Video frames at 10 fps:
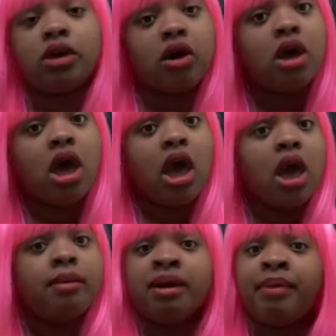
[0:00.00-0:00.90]
know,
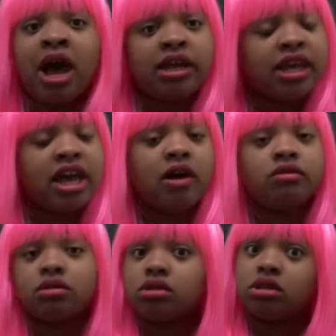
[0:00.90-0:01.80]
my body
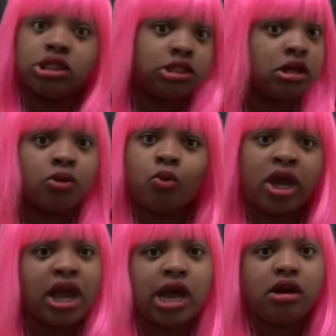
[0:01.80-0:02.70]
count is
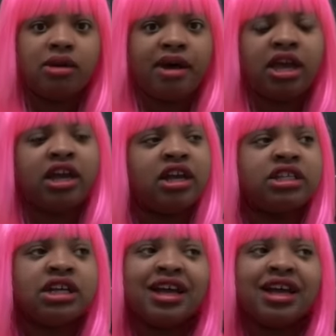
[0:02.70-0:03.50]
way higher than my age.